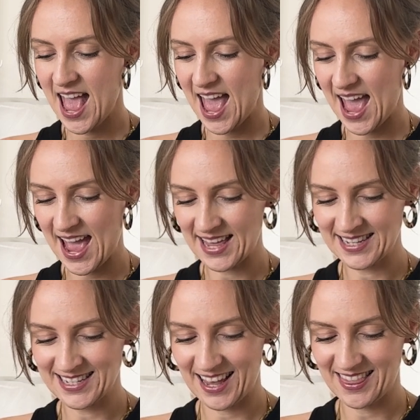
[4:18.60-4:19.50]

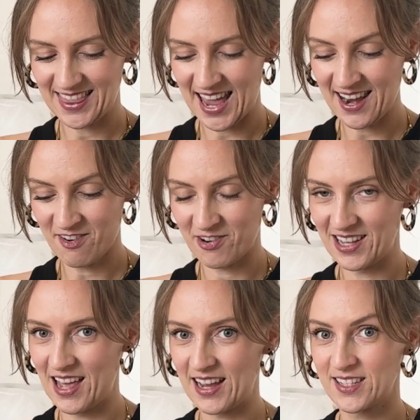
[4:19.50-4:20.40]
And then I
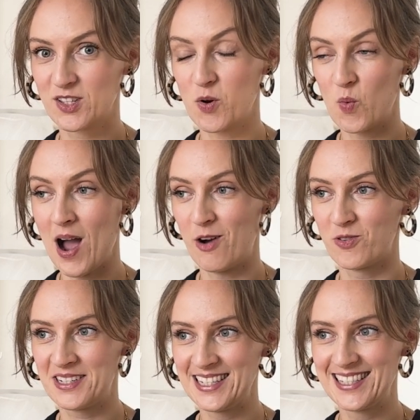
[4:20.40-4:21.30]
realized, wow,
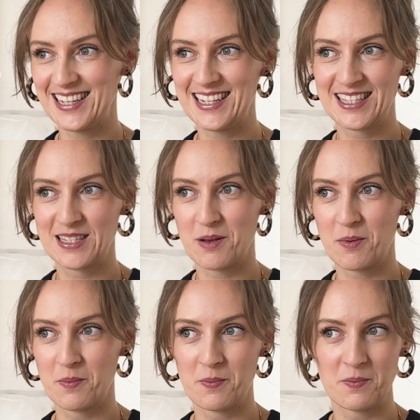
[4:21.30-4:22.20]
this is
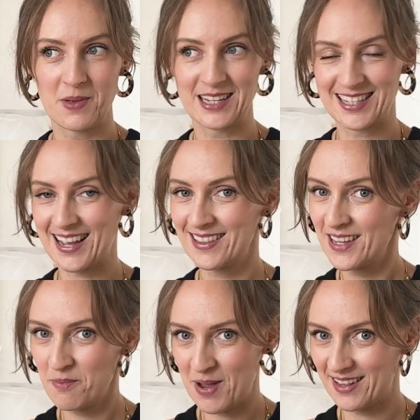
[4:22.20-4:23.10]
exactly
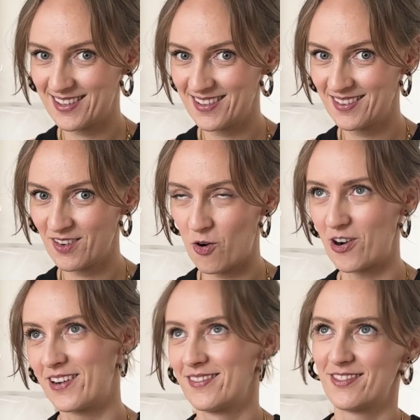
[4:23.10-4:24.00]
the pattern,
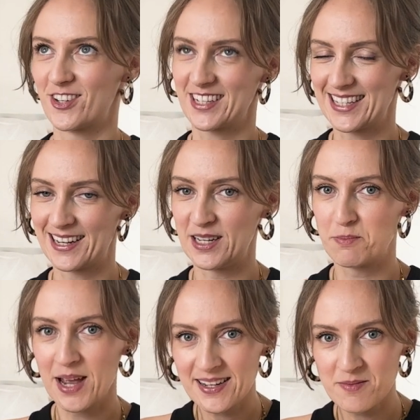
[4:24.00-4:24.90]
or not exactly a
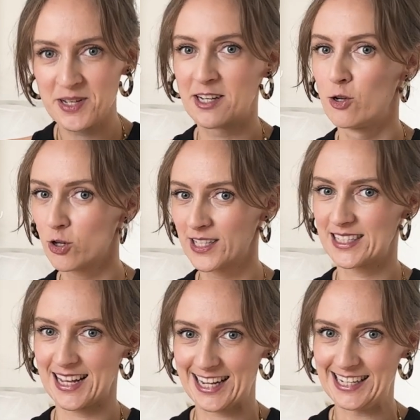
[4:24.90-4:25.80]
pattern, but it looks
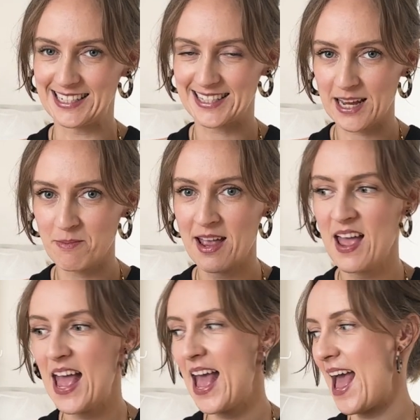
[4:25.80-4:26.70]
exactly the same
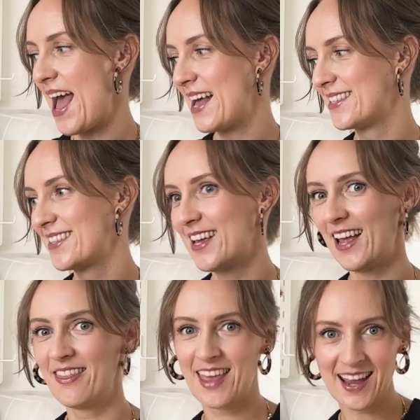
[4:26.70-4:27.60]
as
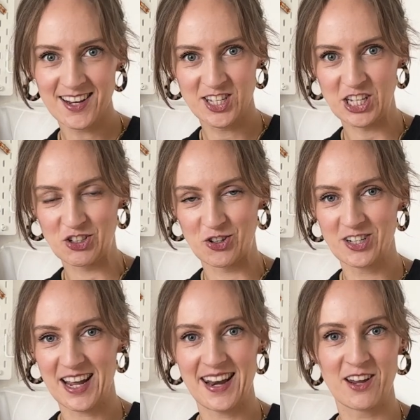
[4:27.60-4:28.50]
the Naya
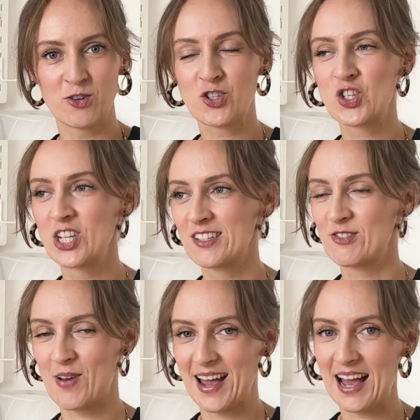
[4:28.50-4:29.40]
t-shirt, and I could just
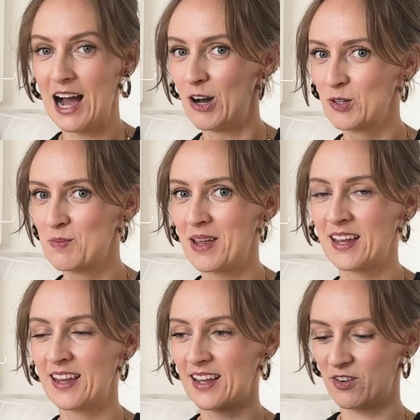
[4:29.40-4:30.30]
try out
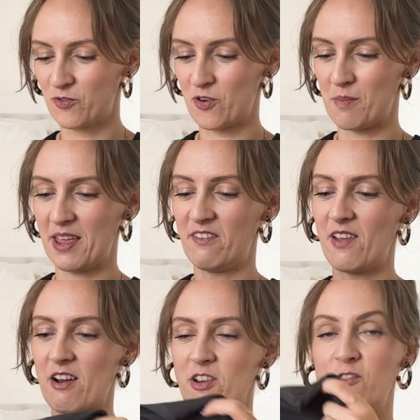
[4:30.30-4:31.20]
making it from a
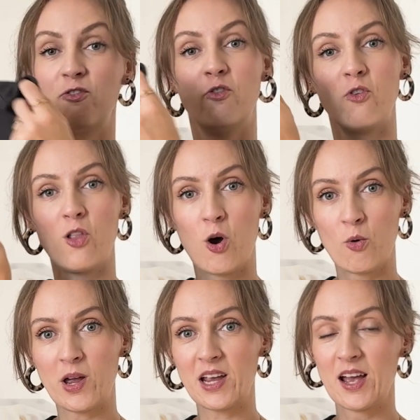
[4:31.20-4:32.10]
very
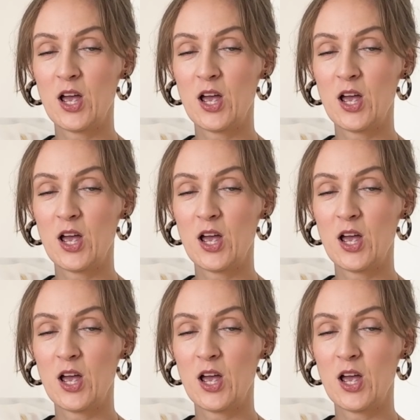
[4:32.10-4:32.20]
flowy